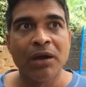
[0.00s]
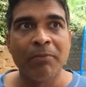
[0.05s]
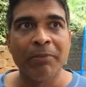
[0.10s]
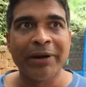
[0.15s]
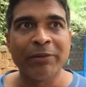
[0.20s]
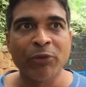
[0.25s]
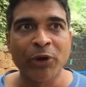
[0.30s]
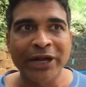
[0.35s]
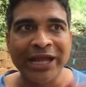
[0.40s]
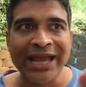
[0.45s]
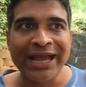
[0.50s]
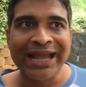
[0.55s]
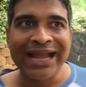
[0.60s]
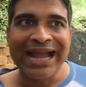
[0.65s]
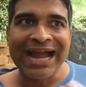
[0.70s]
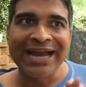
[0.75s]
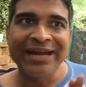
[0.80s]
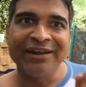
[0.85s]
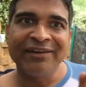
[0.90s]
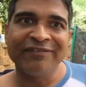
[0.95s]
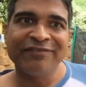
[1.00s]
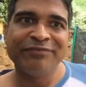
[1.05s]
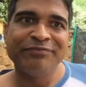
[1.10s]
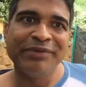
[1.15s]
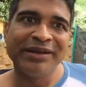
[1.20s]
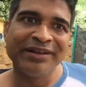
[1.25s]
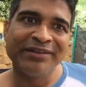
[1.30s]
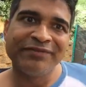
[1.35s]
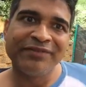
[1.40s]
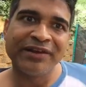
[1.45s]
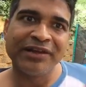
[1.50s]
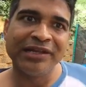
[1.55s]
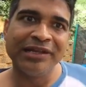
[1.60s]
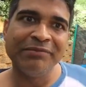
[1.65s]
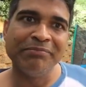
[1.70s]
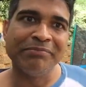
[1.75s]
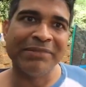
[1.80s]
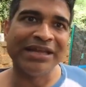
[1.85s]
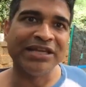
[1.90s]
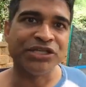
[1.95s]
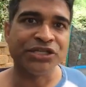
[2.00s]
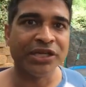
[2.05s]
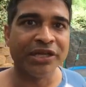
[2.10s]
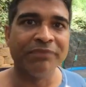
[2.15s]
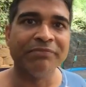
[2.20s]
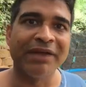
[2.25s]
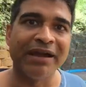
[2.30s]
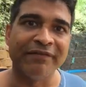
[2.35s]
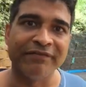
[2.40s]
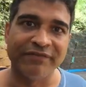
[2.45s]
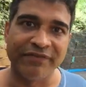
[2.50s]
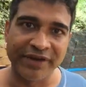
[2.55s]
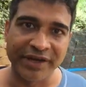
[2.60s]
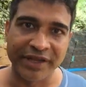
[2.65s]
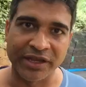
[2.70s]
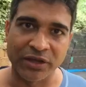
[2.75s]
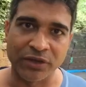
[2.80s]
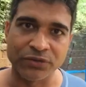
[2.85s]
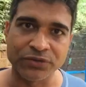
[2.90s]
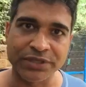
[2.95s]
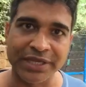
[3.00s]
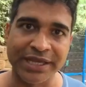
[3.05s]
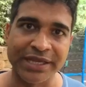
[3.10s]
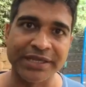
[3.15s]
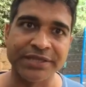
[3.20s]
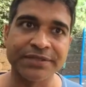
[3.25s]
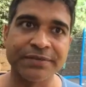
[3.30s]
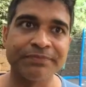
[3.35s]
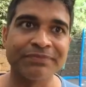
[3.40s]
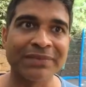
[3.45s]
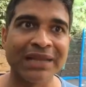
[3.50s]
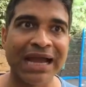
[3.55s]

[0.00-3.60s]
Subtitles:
But what I kind of peripherally mention in my videos is